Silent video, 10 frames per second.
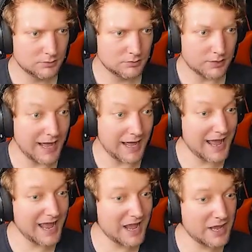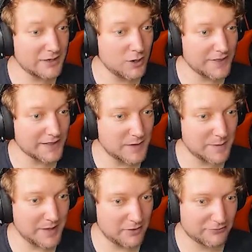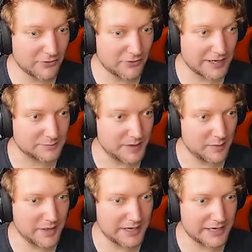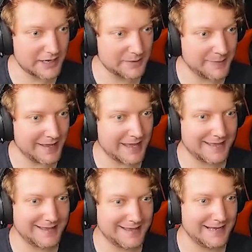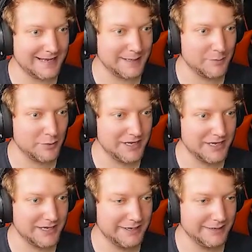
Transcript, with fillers: Hey! No, that's my bell friend! Bell buddy! Hey, booby.